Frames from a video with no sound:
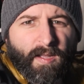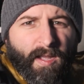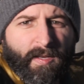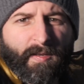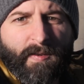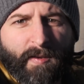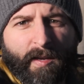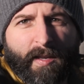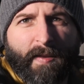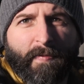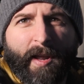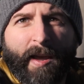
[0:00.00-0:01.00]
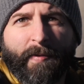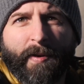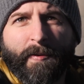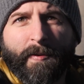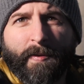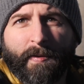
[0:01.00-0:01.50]
I could even have it
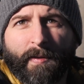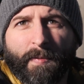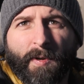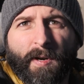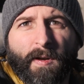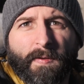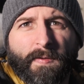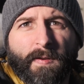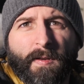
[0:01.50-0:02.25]
somewhat off.